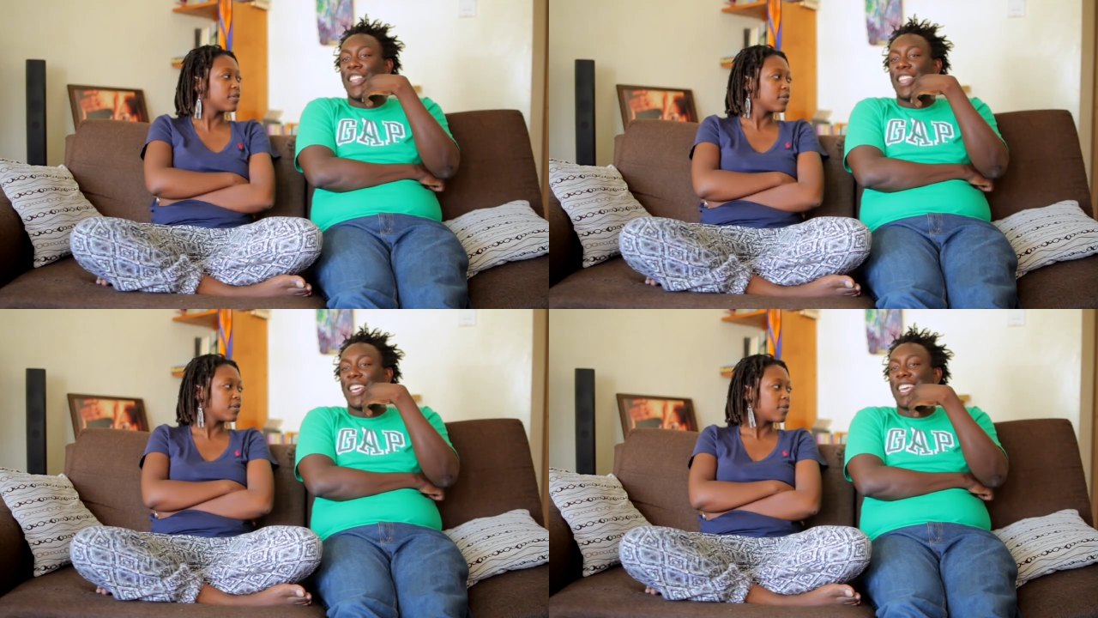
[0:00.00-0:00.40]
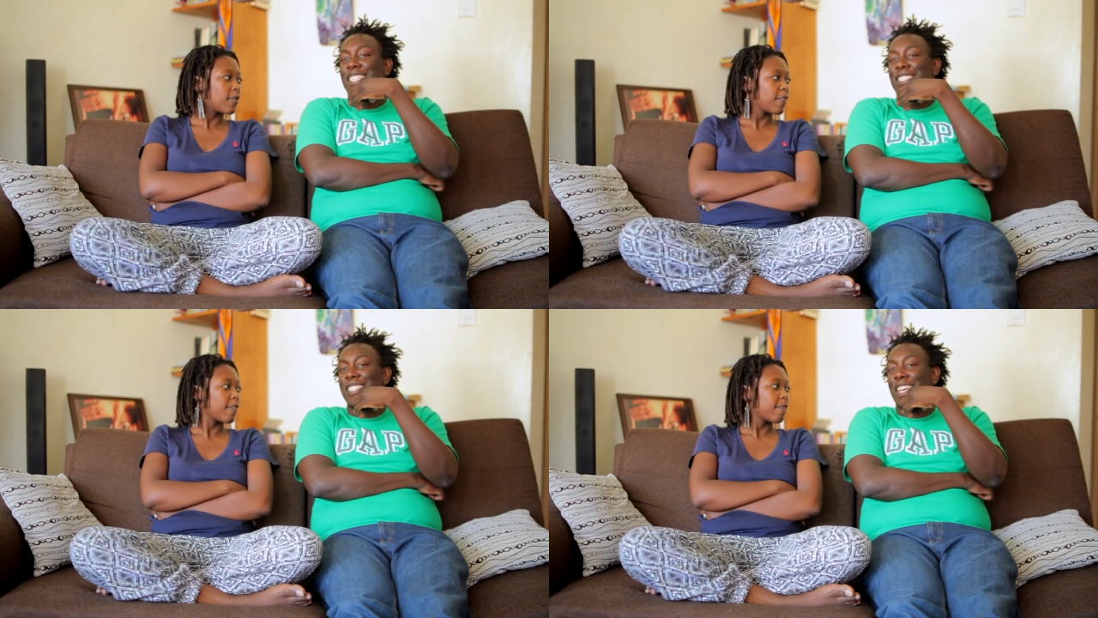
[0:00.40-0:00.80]
Speaker 1: the
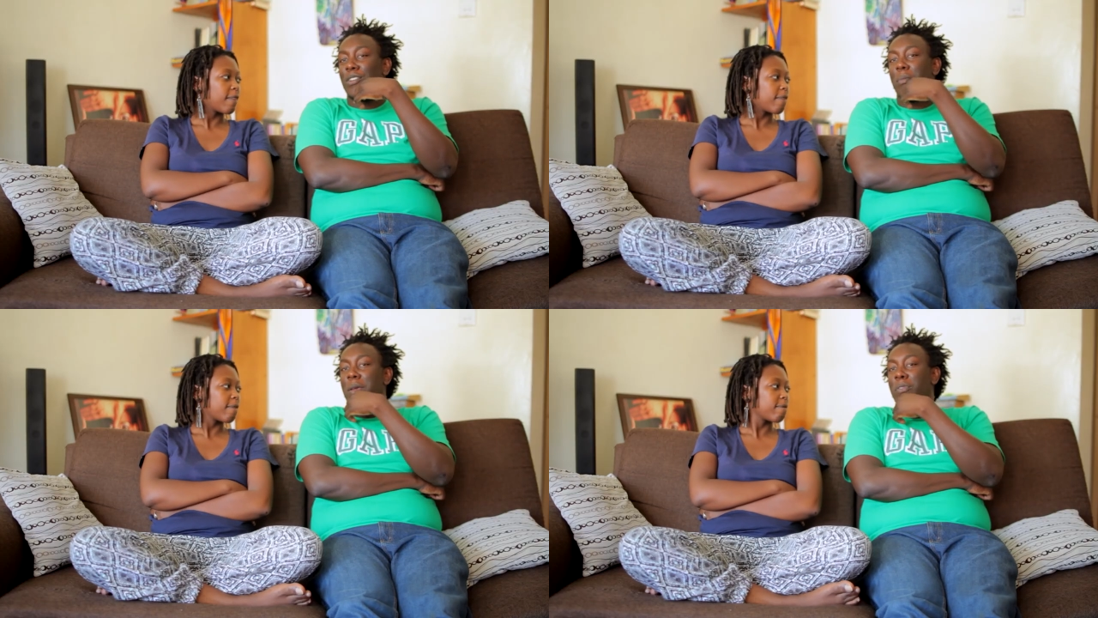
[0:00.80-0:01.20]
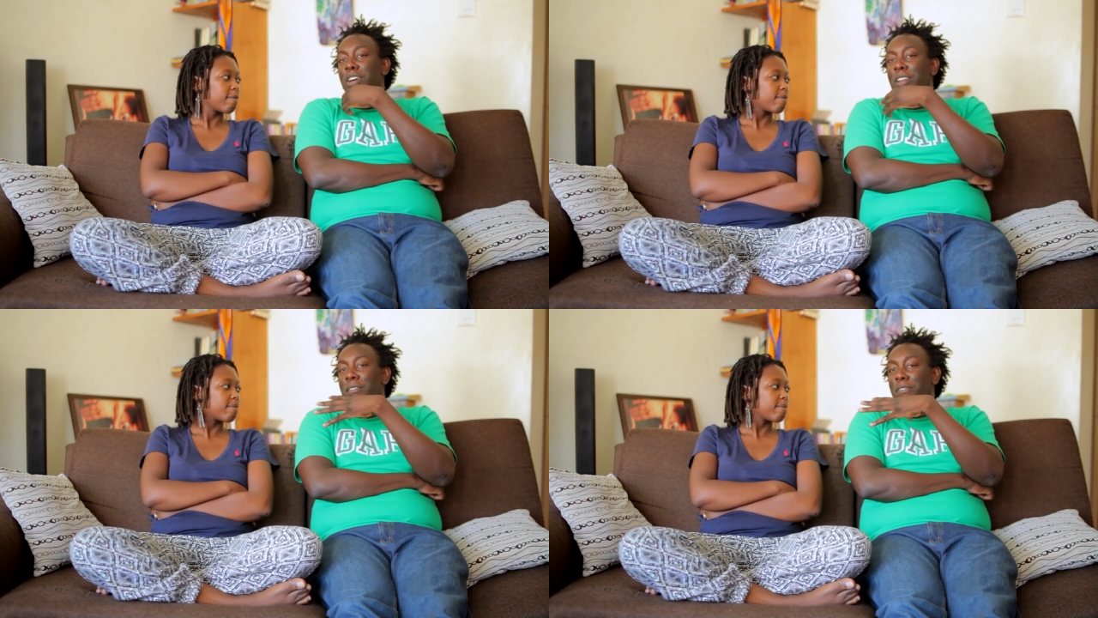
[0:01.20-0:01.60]
kids that will be
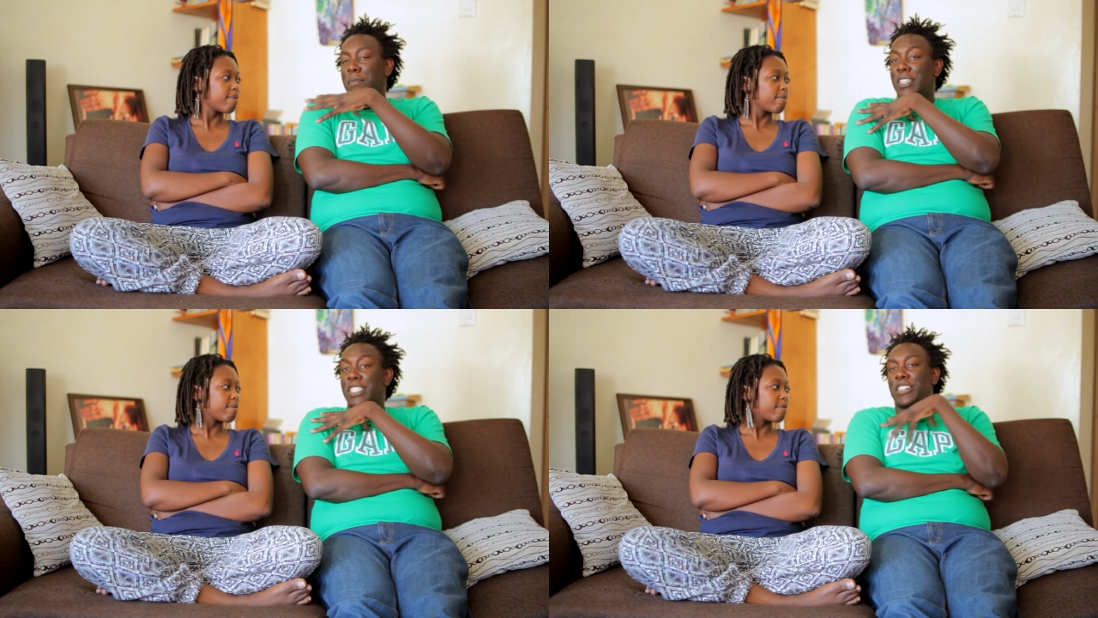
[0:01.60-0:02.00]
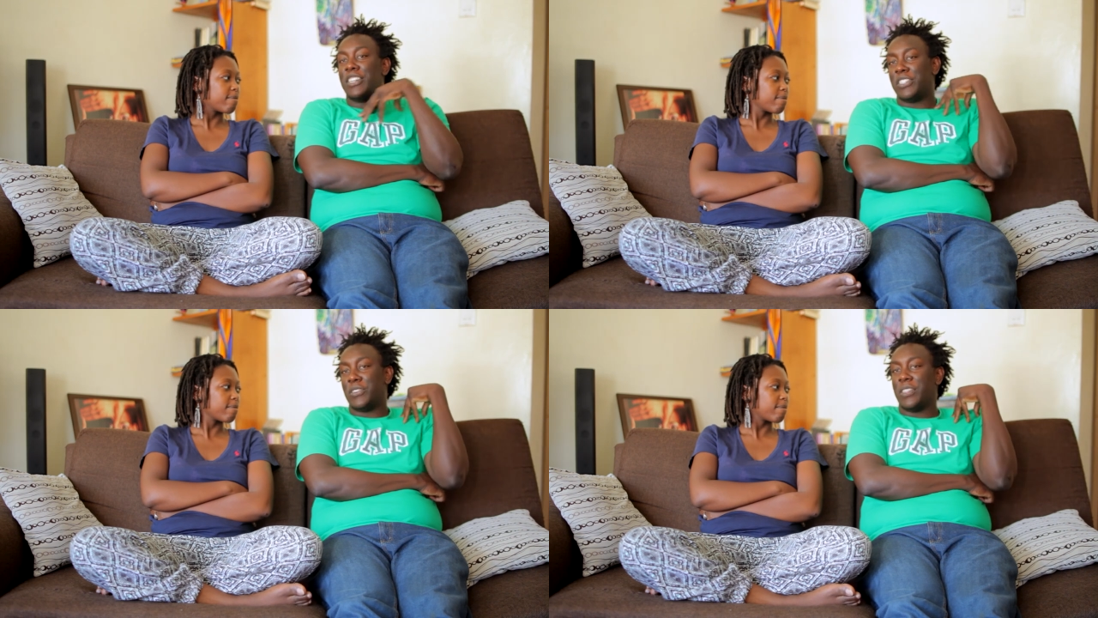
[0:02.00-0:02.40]
born from the
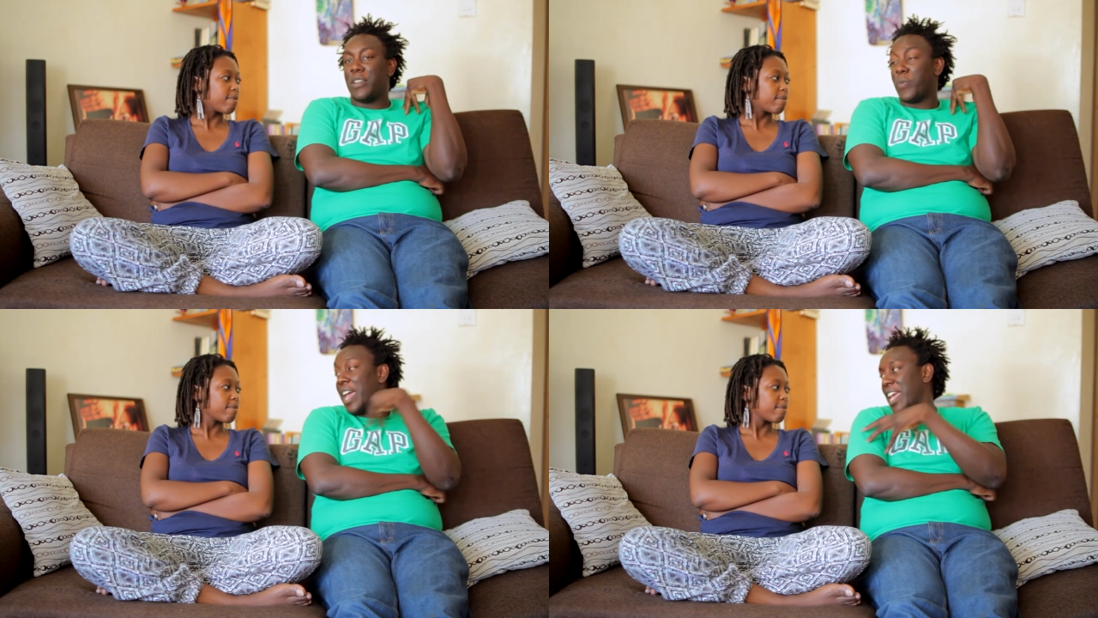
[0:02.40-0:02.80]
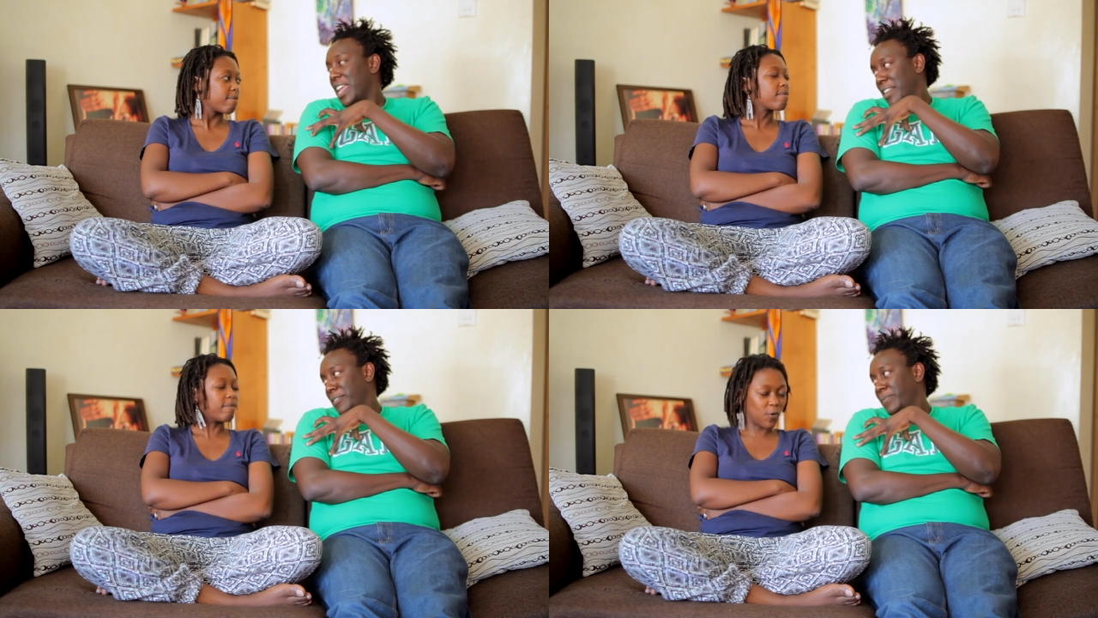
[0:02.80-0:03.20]
generation that we are
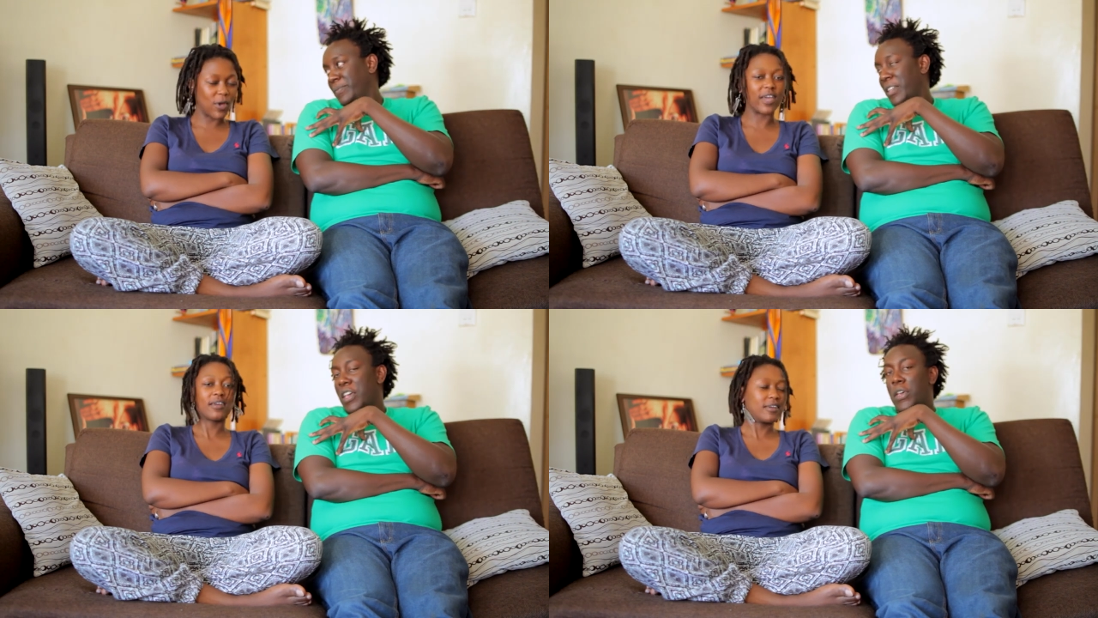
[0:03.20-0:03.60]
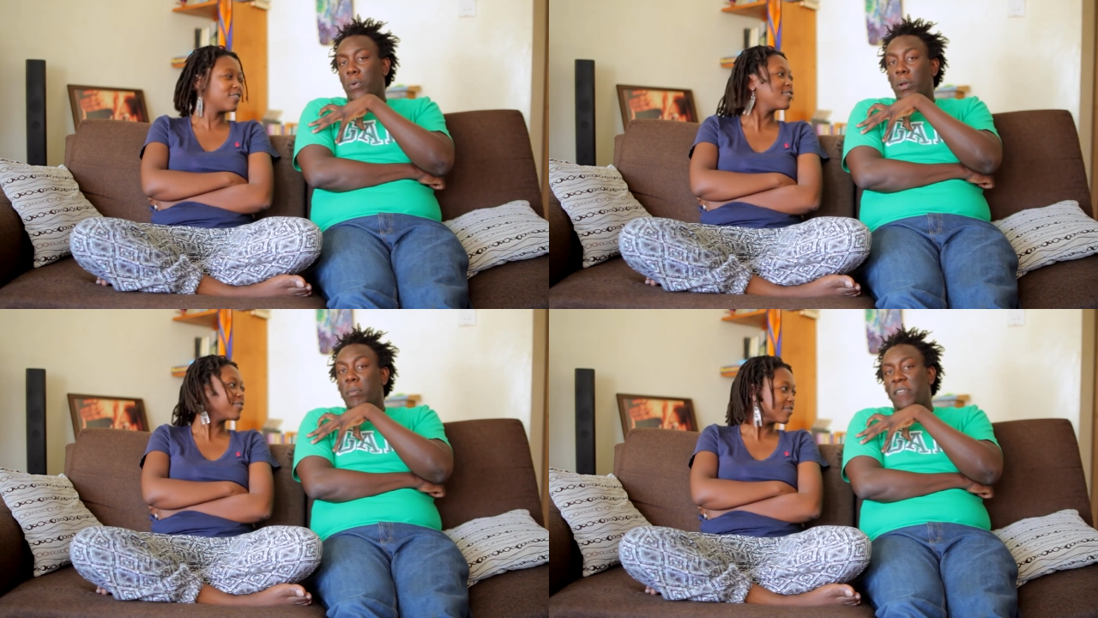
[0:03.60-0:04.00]
in, okay.
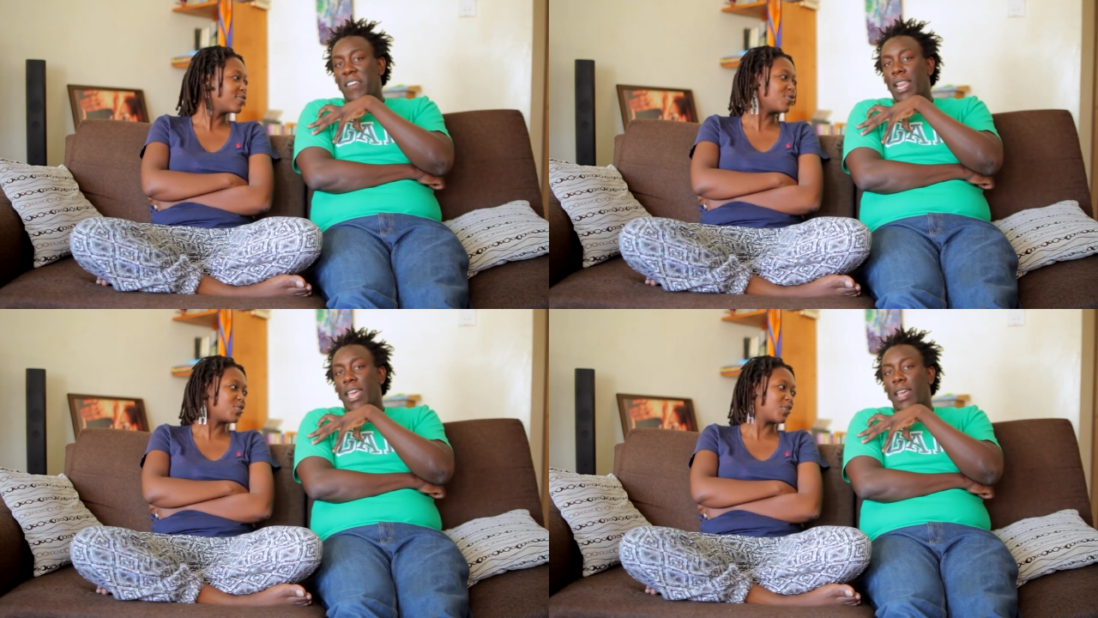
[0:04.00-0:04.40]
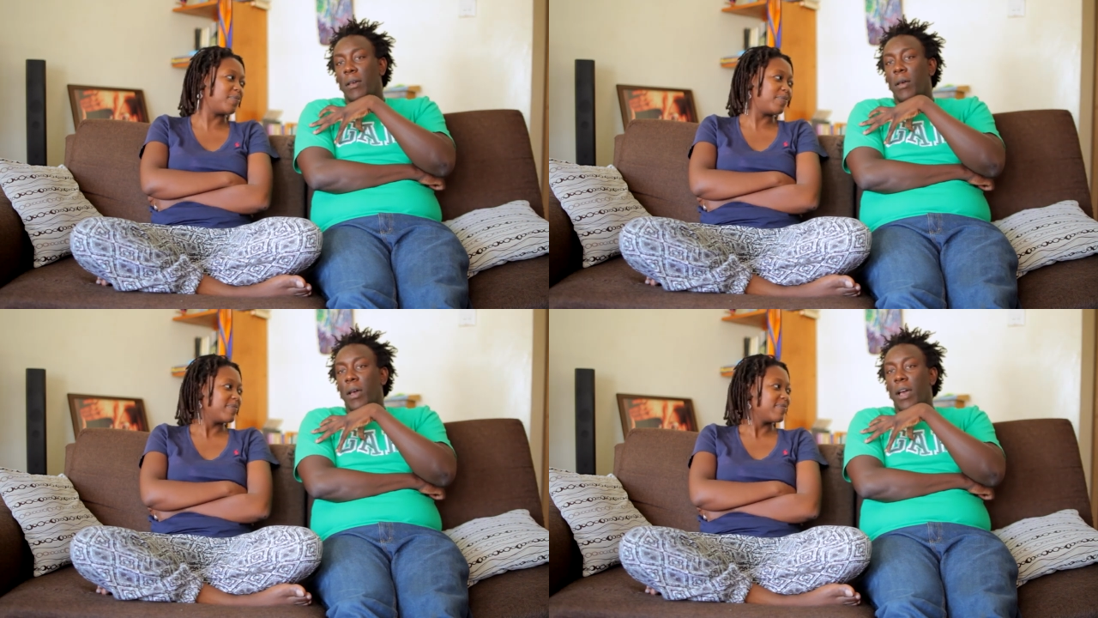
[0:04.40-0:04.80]
will be feeling